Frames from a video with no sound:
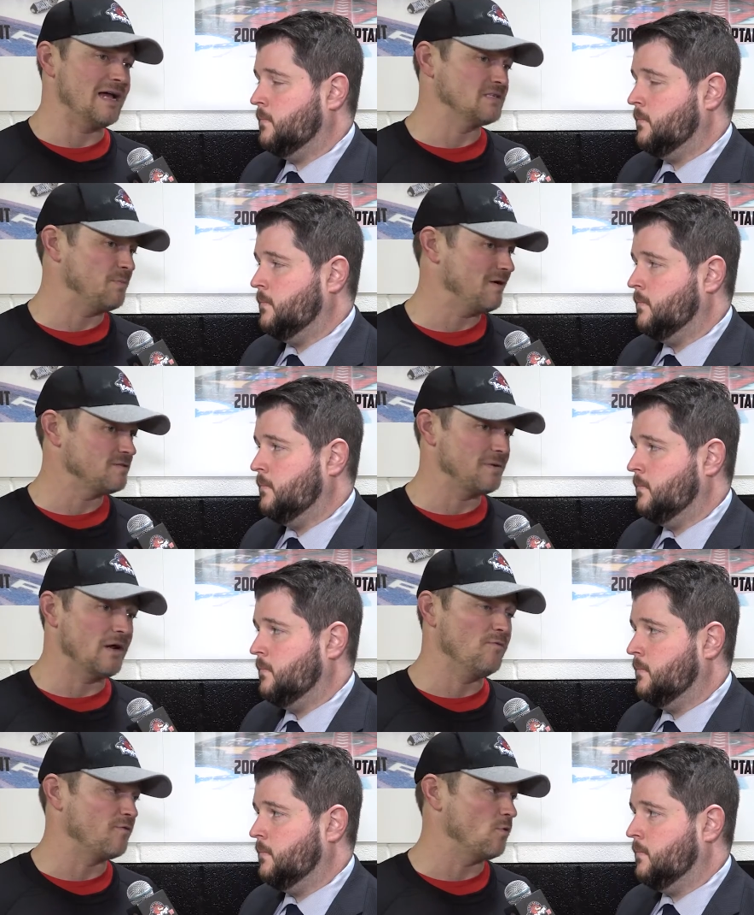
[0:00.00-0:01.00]
Speaker 1: Osipov's
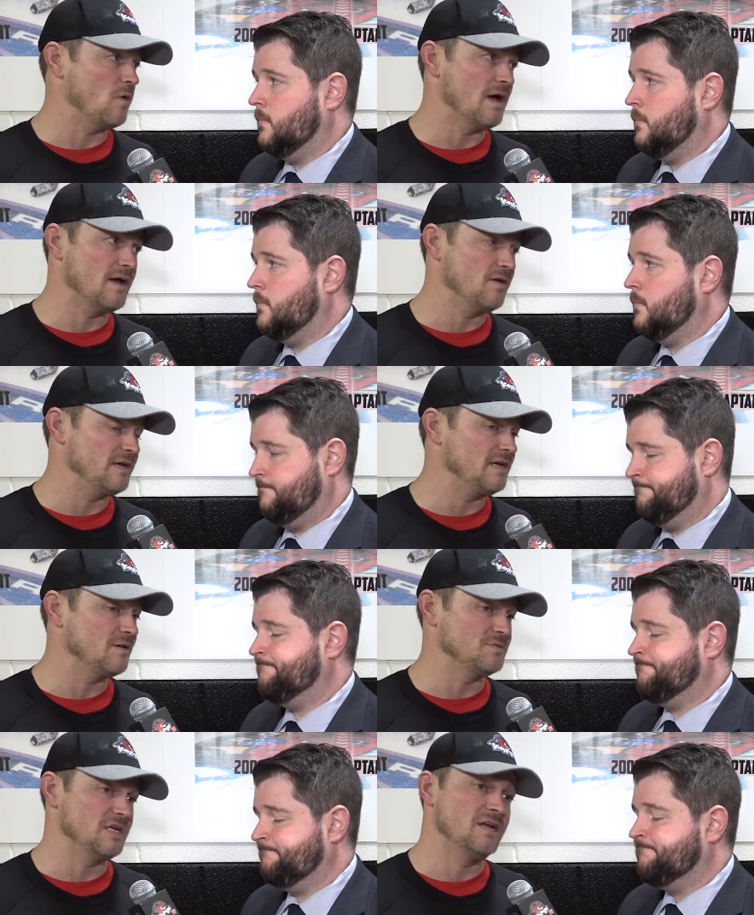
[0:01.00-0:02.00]
been out for a while and he
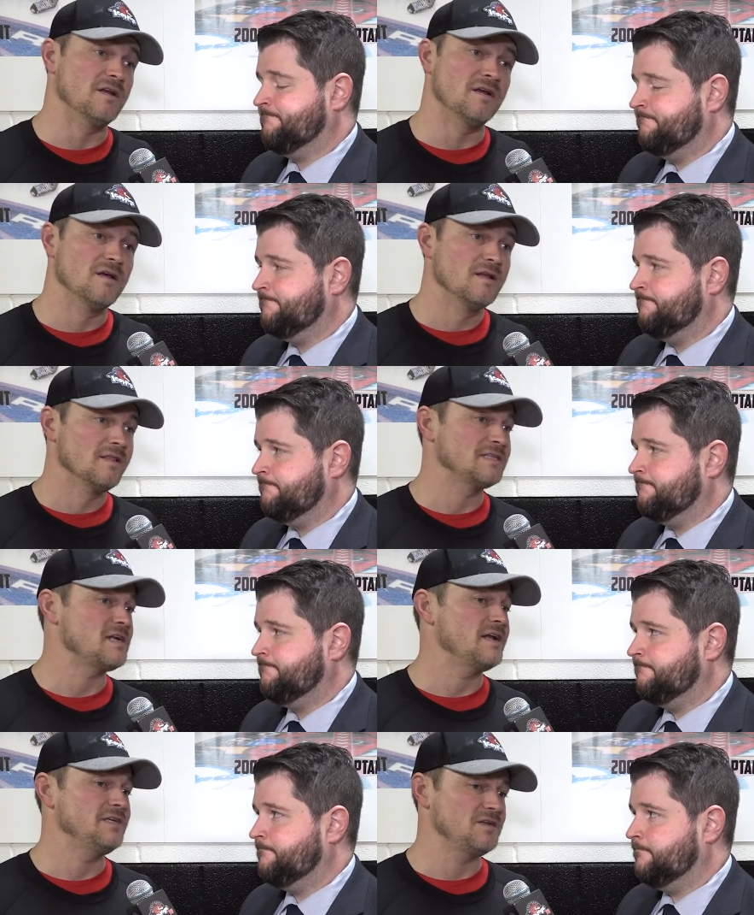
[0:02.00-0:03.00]
comes in and
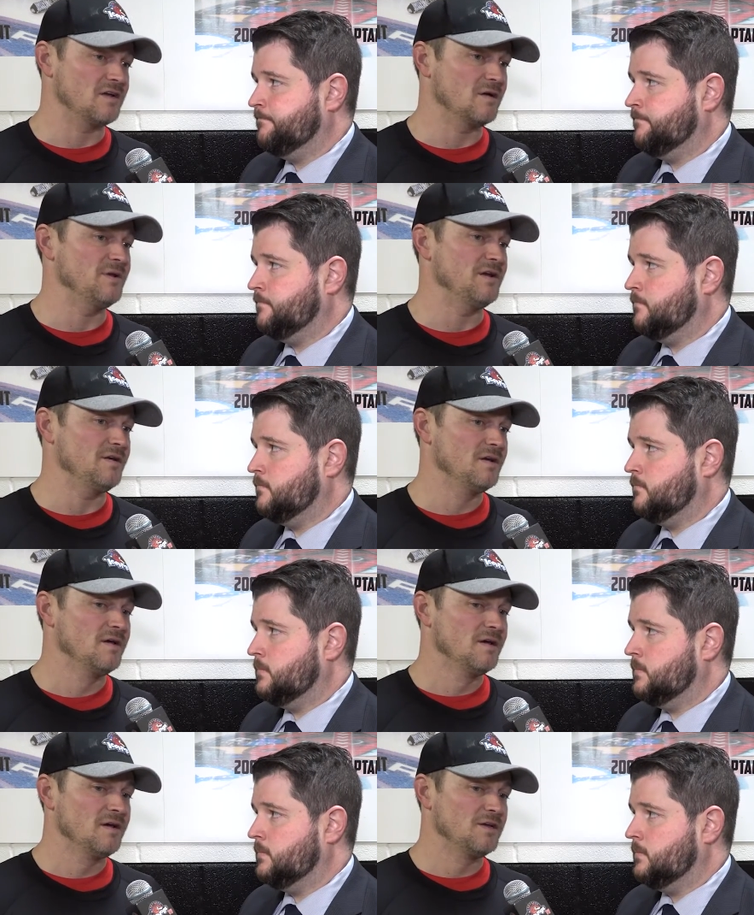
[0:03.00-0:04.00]
that's not easy to come in and
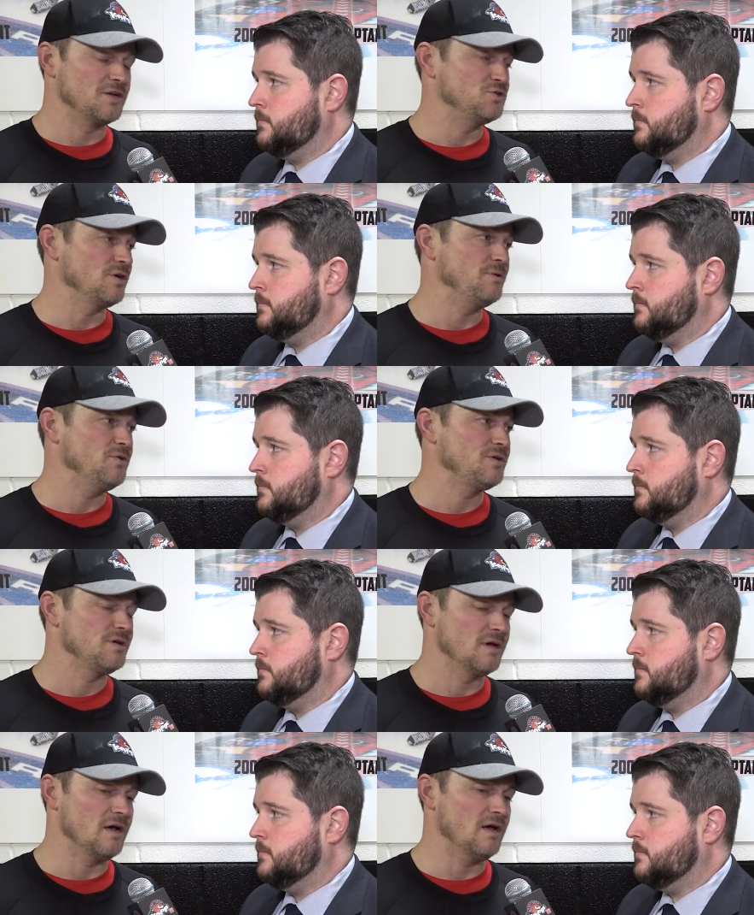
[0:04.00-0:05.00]
contribute
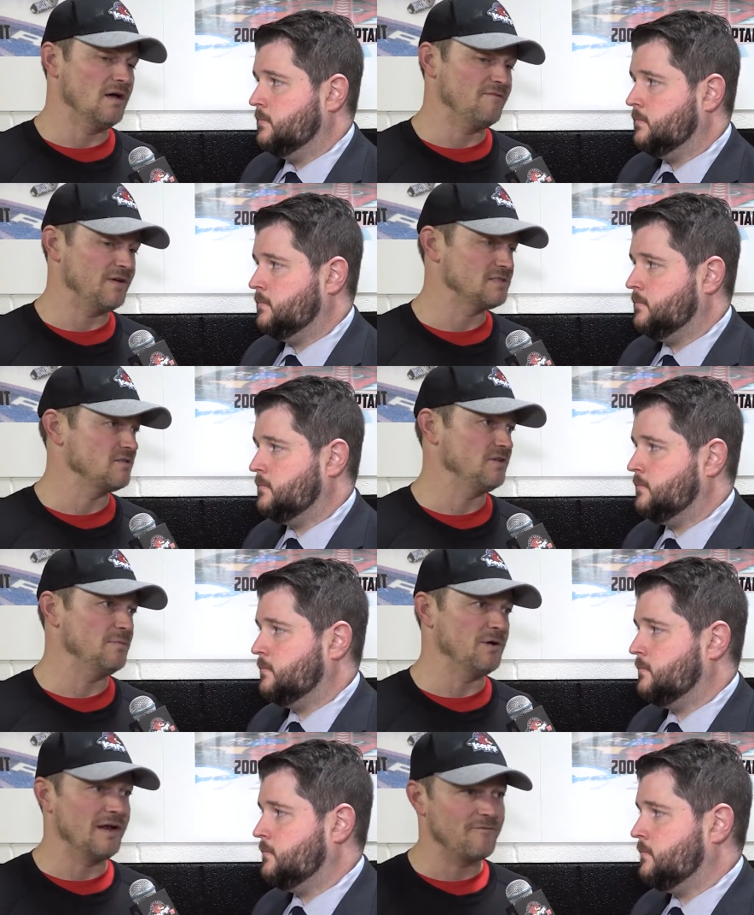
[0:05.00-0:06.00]
uh,
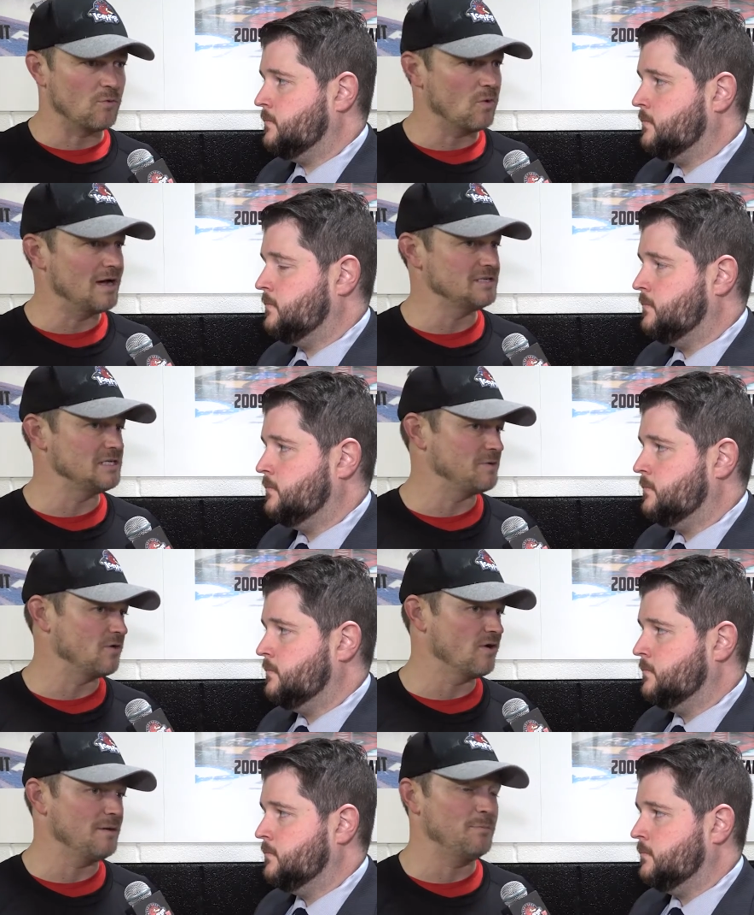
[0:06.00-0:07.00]
offensively, but effort wise he's
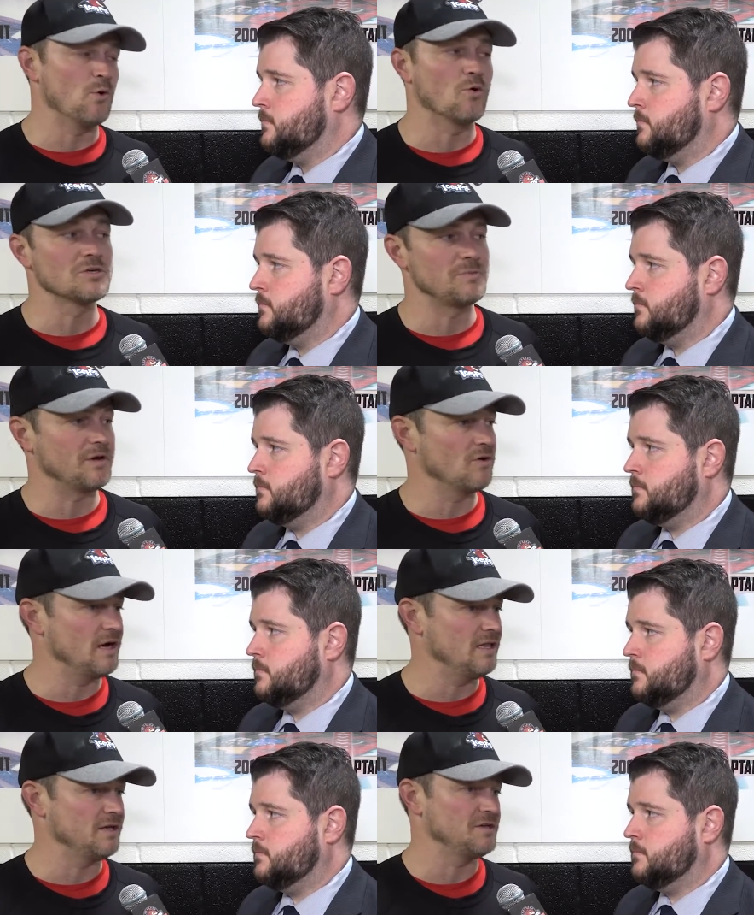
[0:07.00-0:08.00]
been great. Poor has been
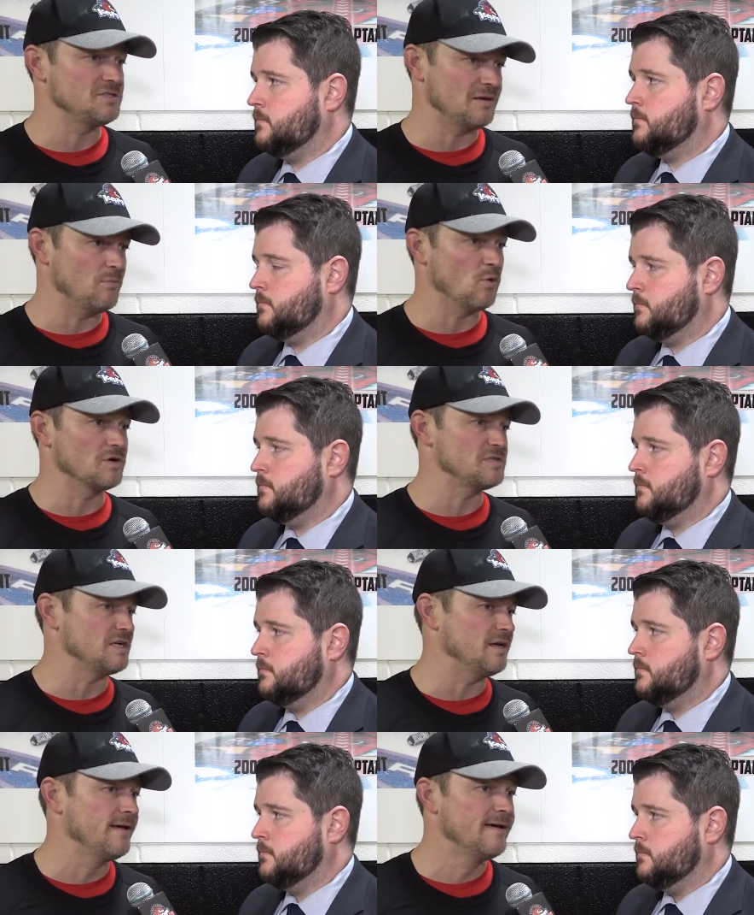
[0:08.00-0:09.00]
great, like you said,
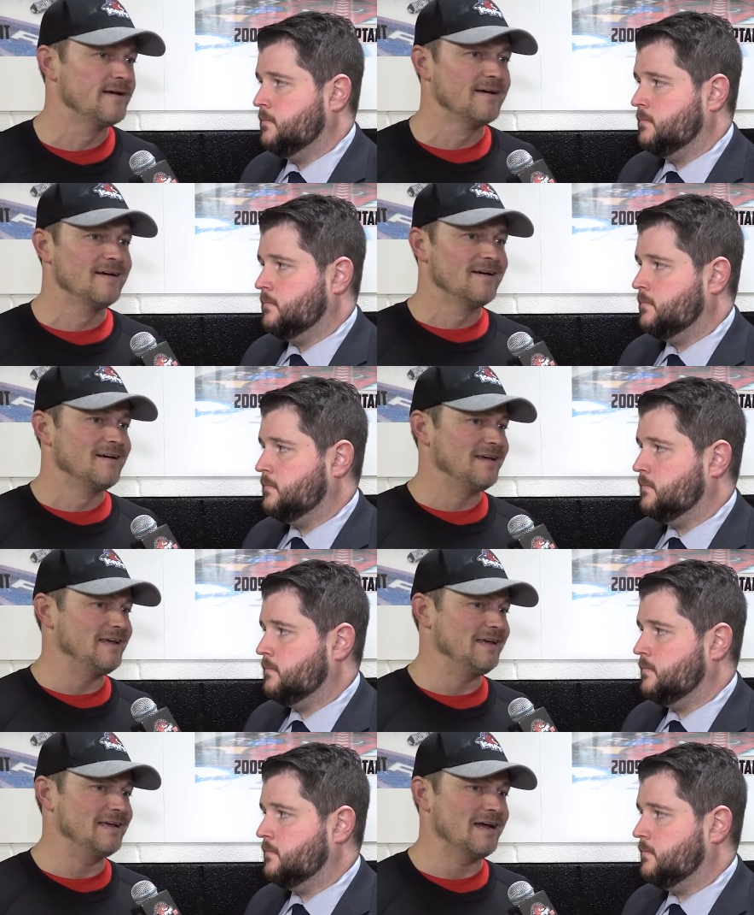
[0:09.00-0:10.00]
Morrison.
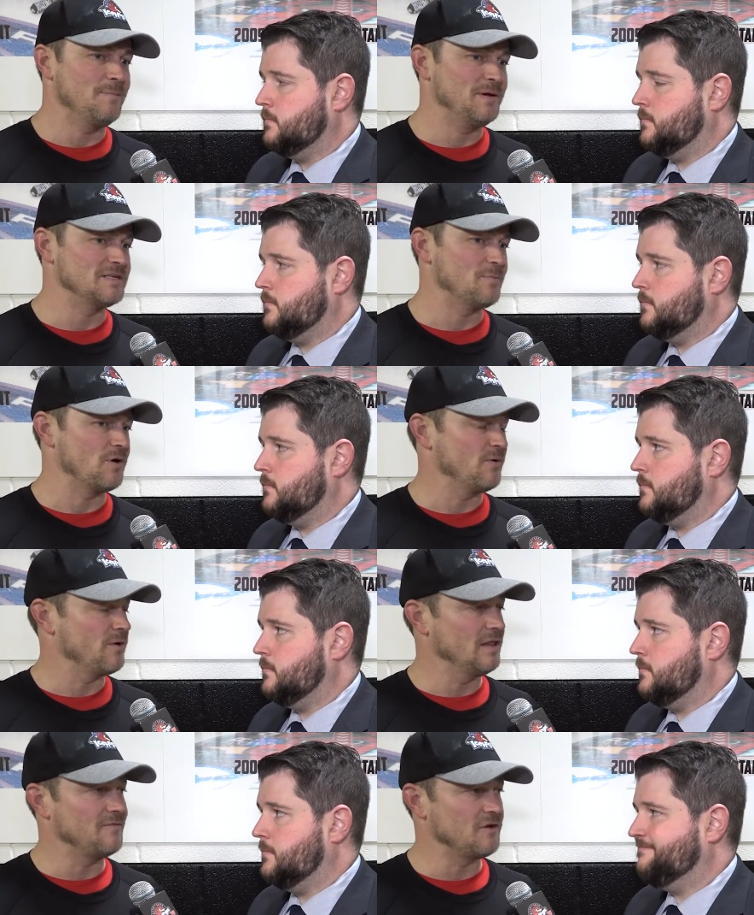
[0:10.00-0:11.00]
He kind of picked up right
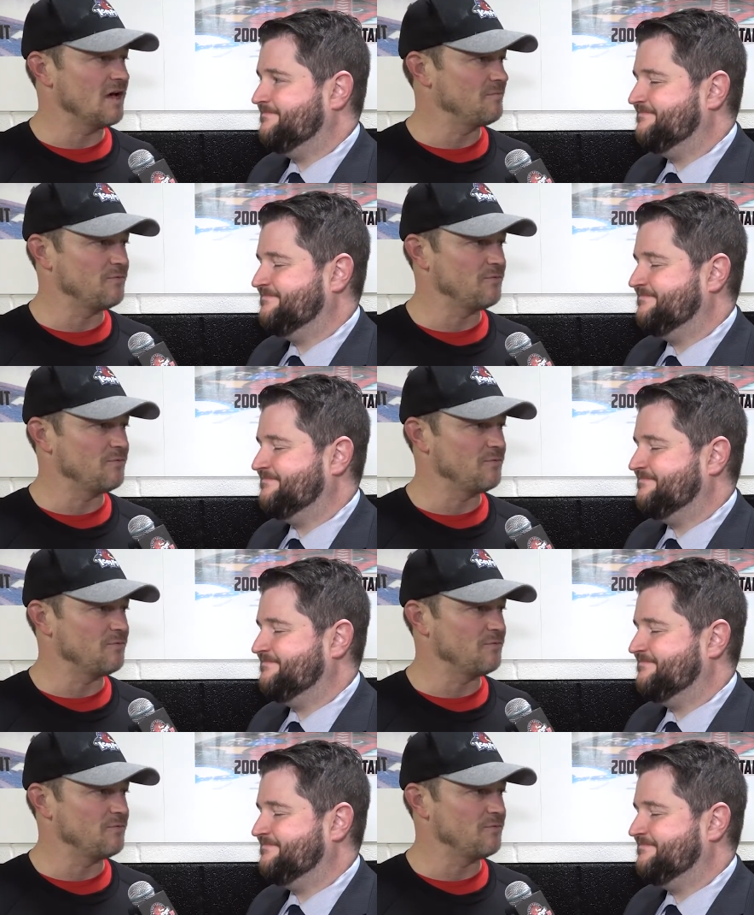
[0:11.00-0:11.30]
where he left off